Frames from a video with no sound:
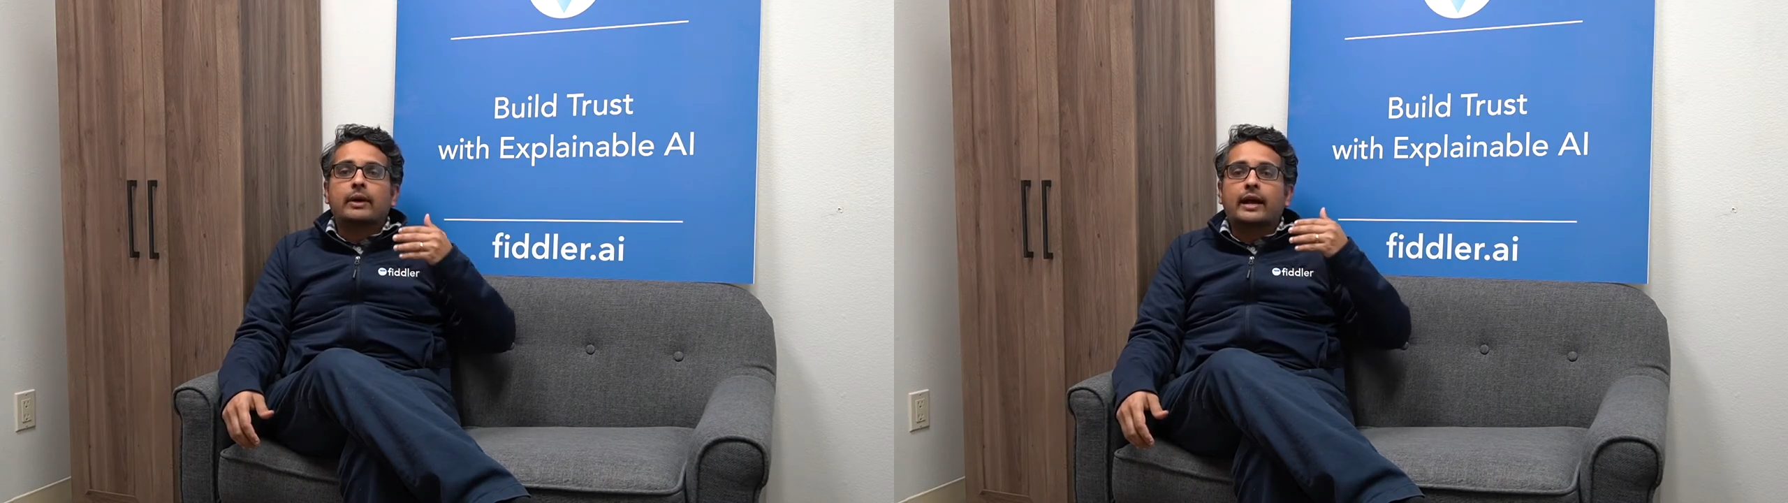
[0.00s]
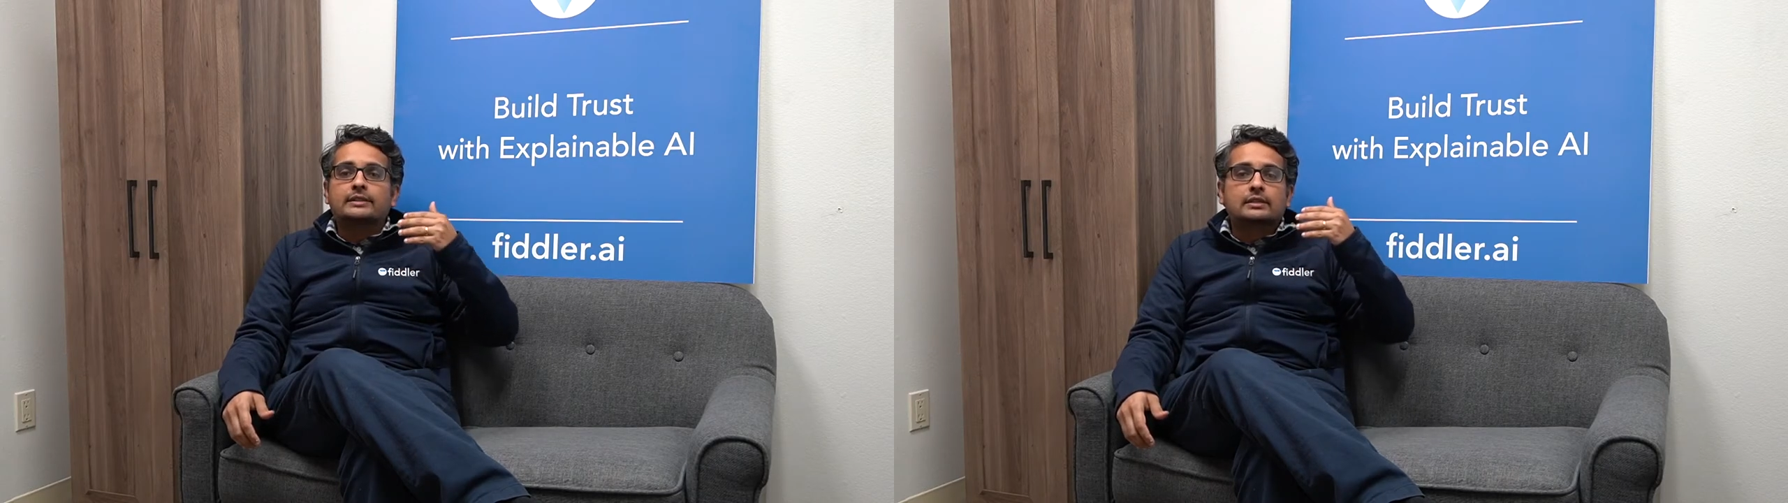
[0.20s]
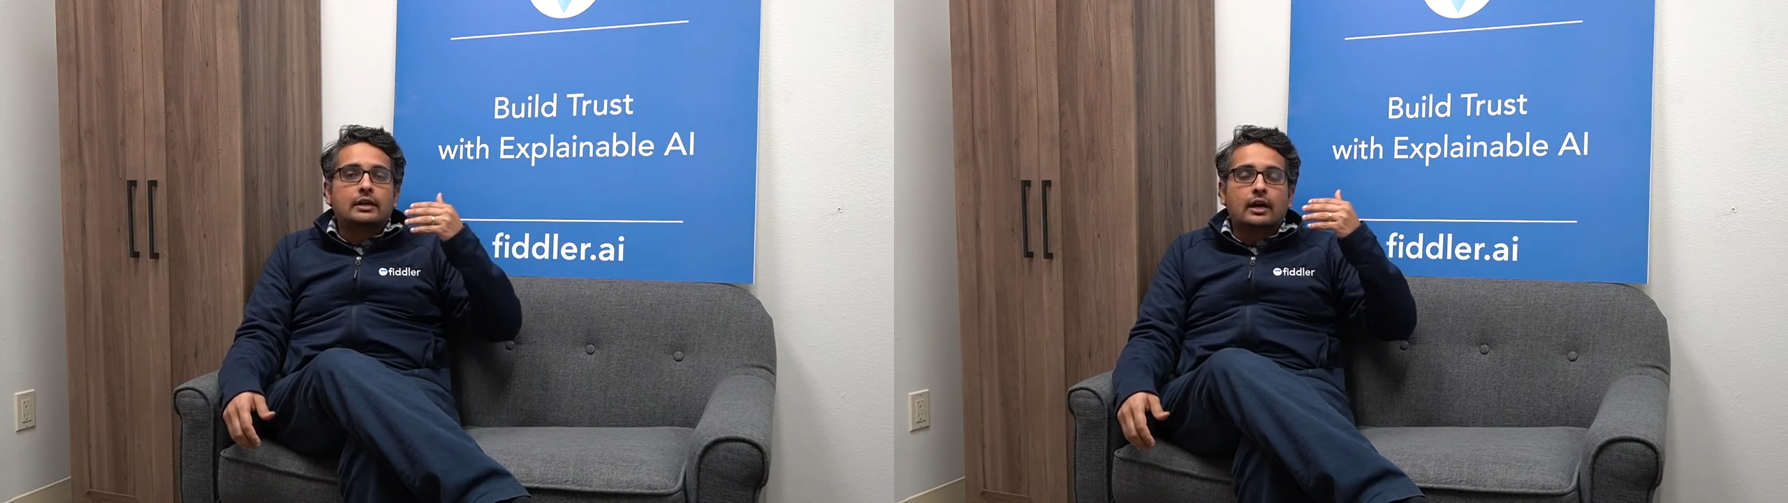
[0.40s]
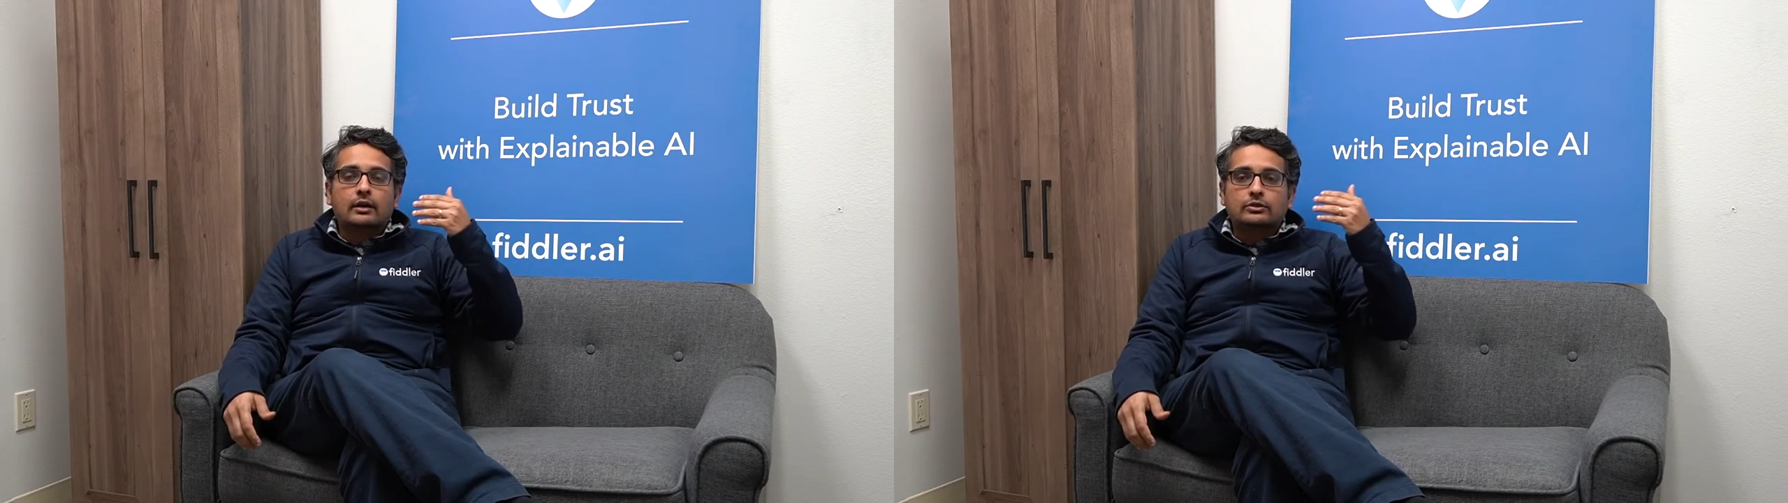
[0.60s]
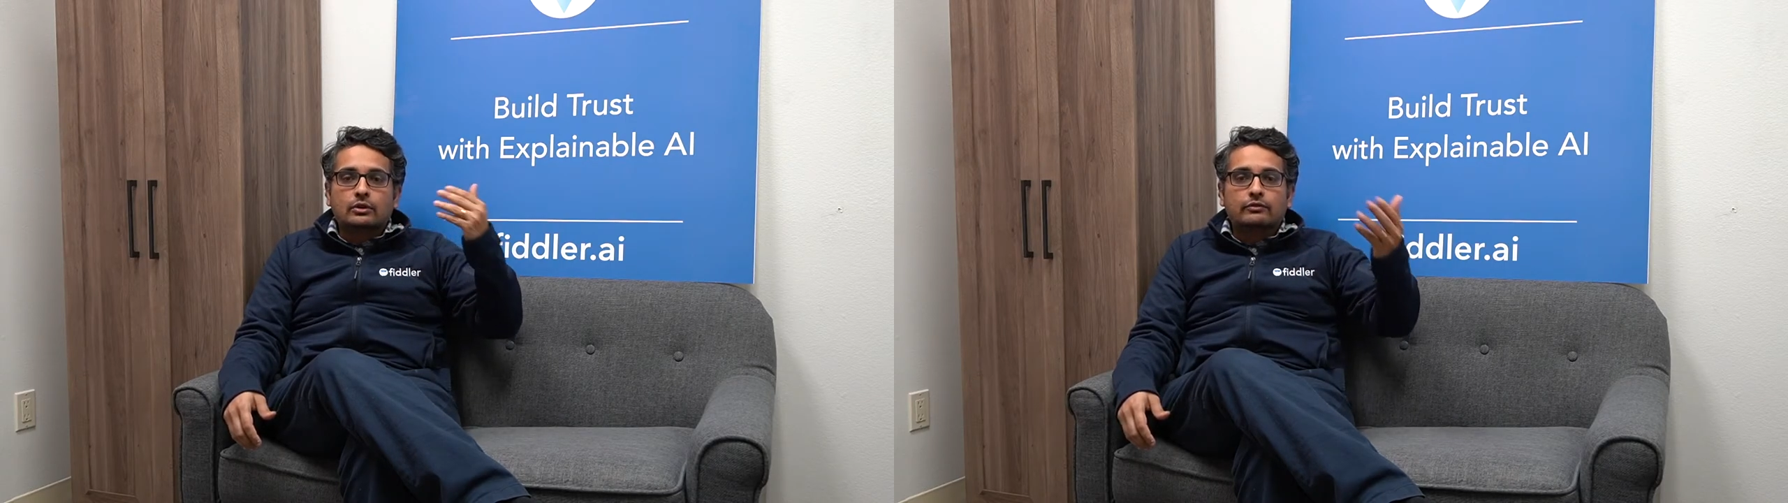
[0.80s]
past
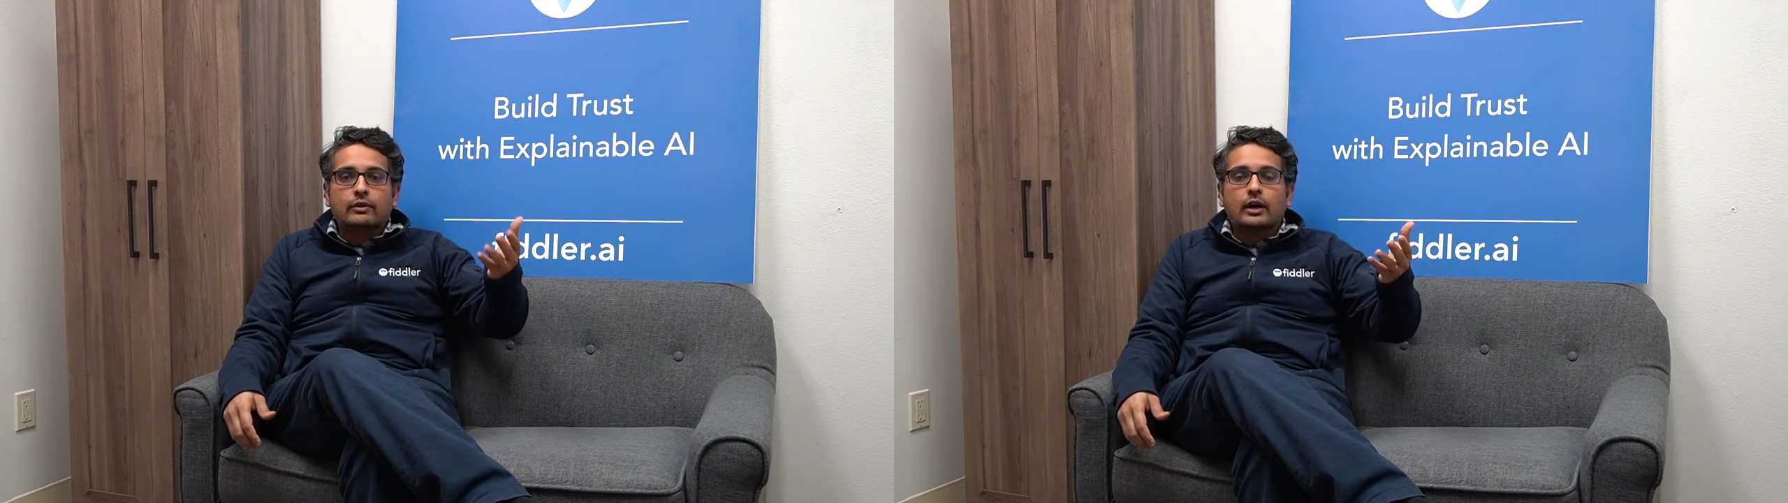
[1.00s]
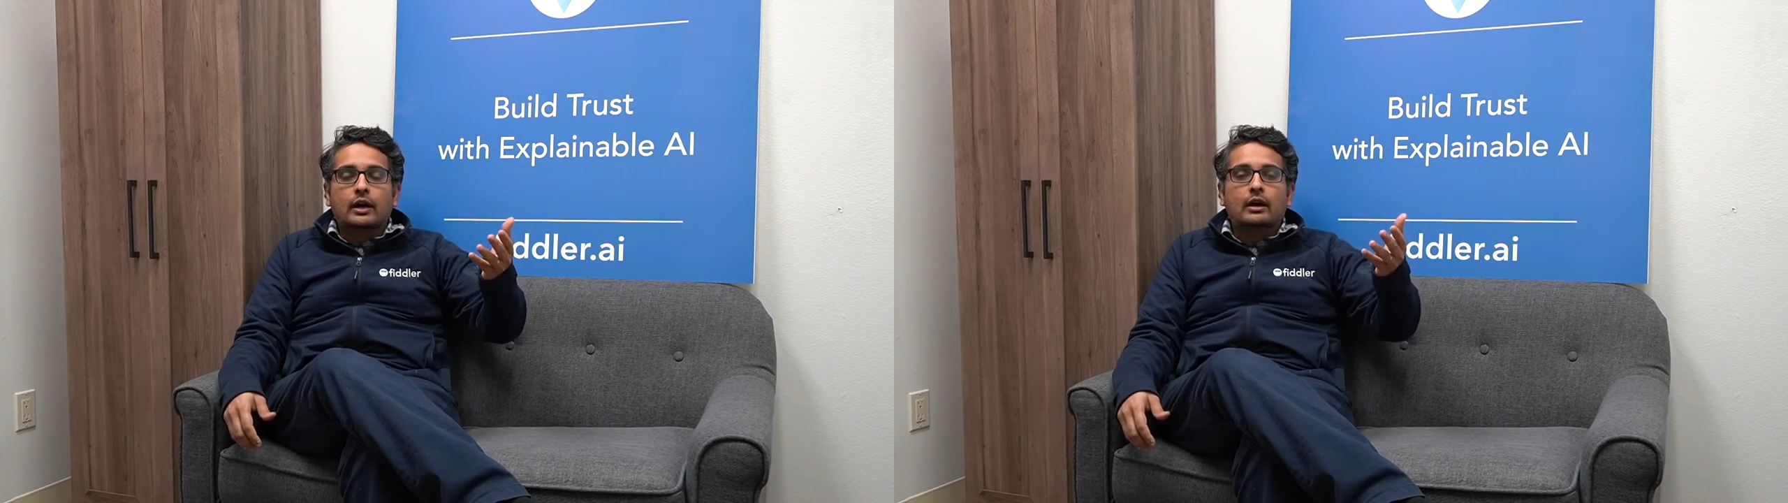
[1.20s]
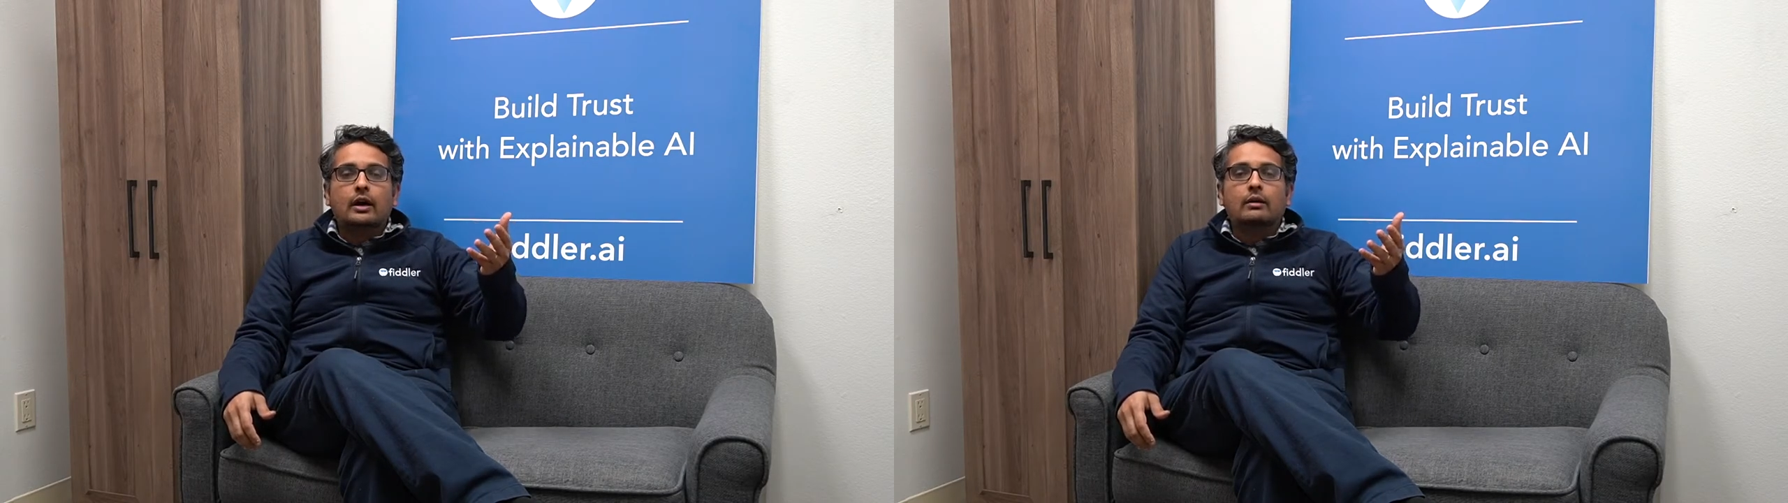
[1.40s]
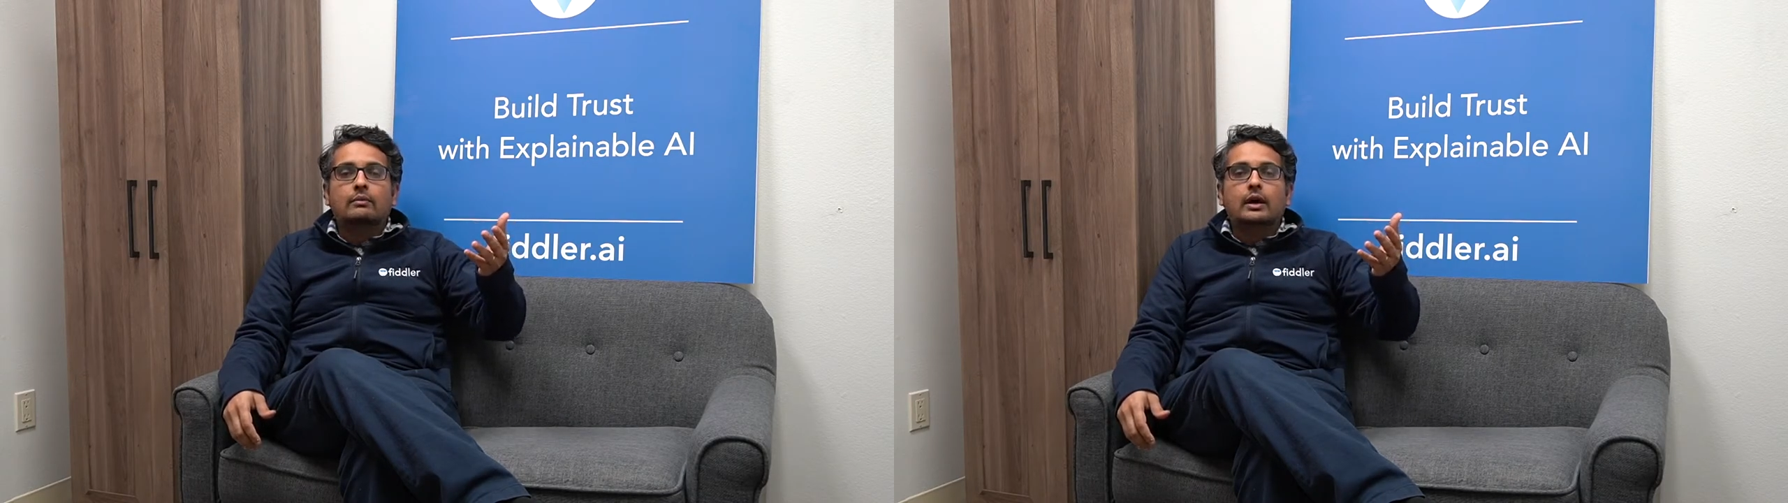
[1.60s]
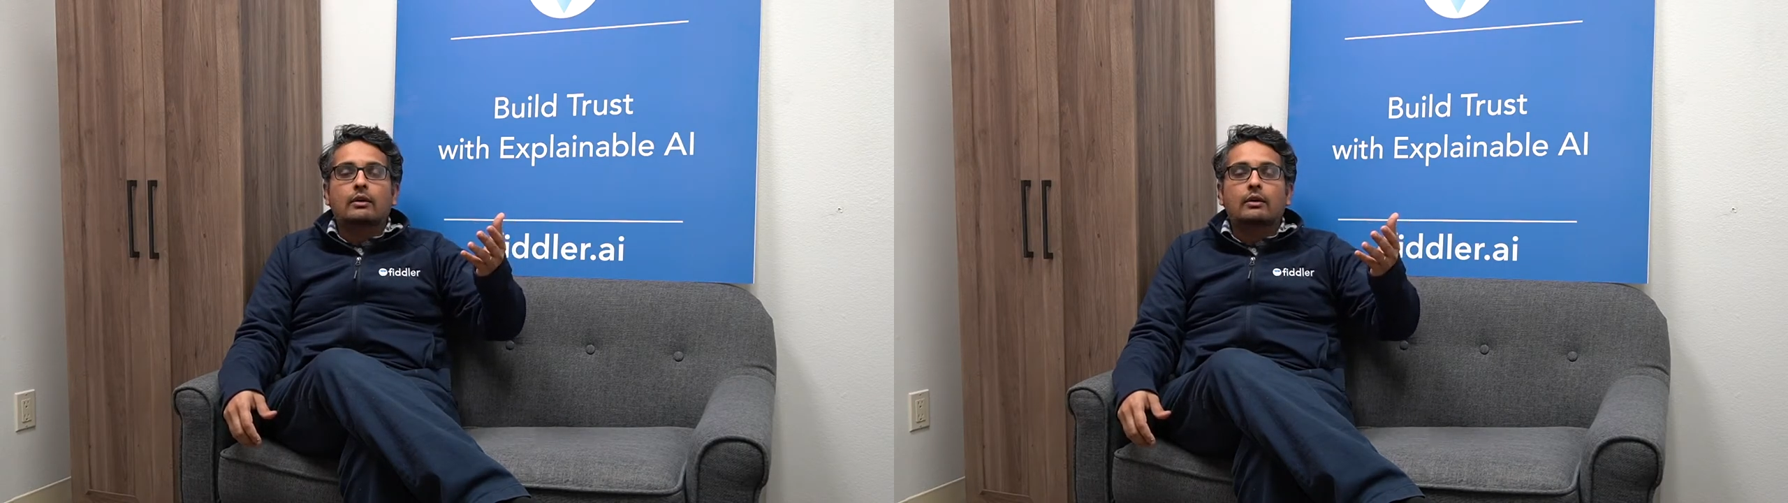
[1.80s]
uh, sort of uh, uh,